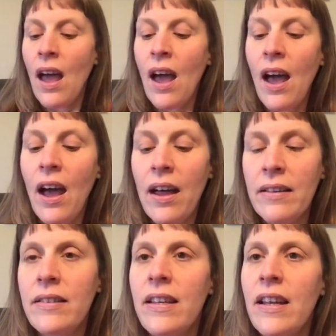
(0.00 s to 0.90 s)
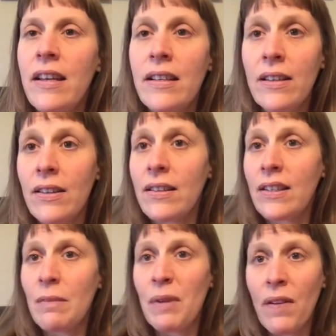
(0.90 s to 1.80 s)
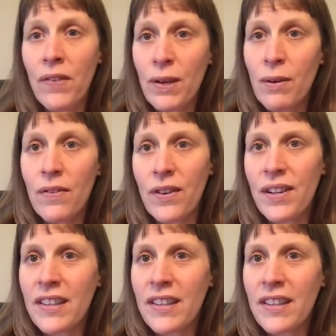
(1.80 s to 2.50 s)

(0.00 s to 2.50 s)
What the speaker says: And, you know, there's going to be a few of us.